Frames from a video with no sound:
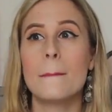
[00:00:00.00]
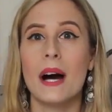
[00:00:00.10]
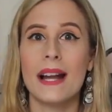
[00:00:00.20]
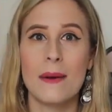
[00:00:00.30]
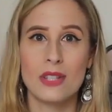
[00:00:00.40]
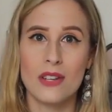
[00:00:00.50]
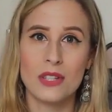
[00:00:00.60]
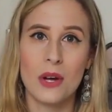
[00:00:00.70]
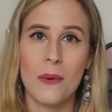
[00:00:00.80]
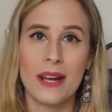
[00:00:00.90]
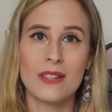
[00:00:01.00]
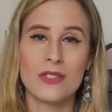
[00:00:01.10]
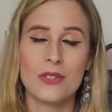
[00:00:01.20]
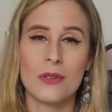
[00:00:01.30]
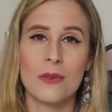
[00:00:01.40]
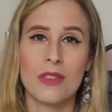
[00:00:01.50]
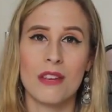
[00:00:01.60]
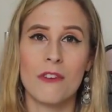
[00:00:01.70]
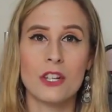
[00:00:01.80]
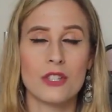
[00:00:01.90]
But I was also going to
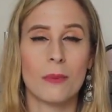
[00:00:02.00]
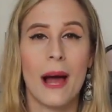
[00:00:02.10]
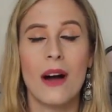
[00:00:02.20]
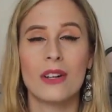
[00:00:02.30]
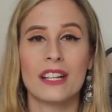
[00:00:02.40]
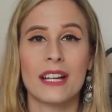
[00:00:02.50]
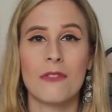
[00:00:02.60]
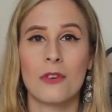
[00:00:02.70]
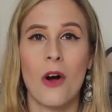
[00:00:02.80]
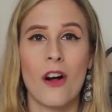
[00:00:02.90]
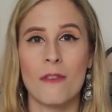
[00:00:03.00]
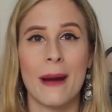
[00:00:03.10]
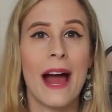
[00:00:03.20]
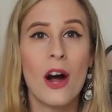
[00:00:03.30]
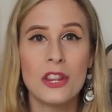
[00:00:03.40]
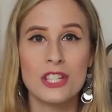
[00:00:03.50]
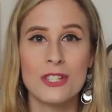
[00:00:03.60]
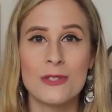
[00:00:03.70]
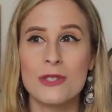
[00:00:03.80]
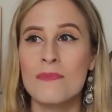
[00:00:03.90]
the functional bowel clinic for all of my health
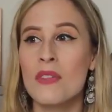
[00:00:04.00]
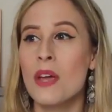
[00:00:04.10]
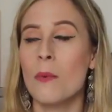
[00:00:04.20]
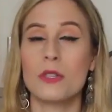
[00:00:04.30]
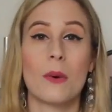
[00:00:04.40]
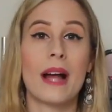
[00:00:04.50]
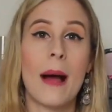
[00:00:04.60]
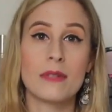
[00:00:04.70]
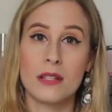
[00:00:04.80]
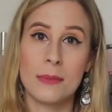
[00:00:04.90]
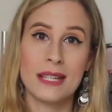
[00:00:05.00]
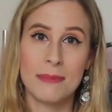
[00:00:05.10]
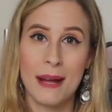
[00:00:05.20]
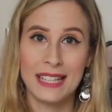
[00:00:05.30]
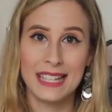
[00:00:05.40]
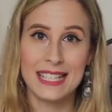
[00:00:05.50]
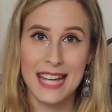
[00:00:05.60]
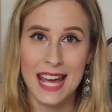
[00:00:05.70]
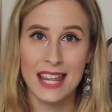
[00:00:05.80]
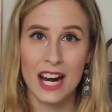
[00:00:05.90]
issues, which I was going to be spending the
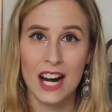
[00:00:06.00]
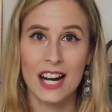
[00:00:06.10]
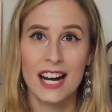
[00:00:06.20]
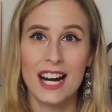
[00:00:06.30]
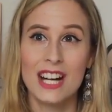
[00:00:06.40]
day there.